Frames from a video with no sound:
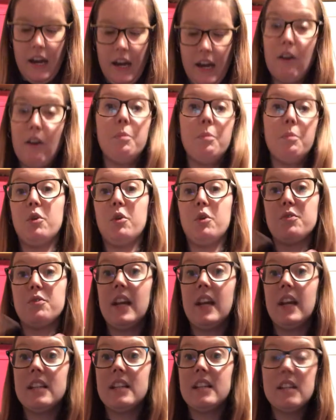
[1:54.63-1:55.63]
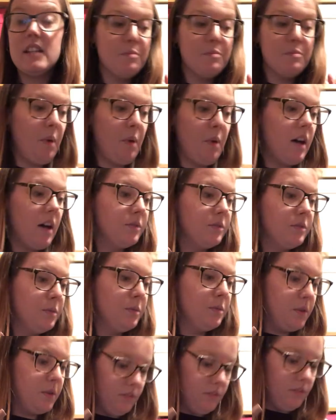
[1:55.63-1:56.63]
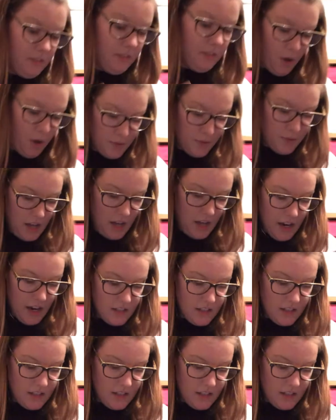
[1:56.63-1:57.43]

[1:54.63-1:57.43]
Harry Potter related, but we'll go with that.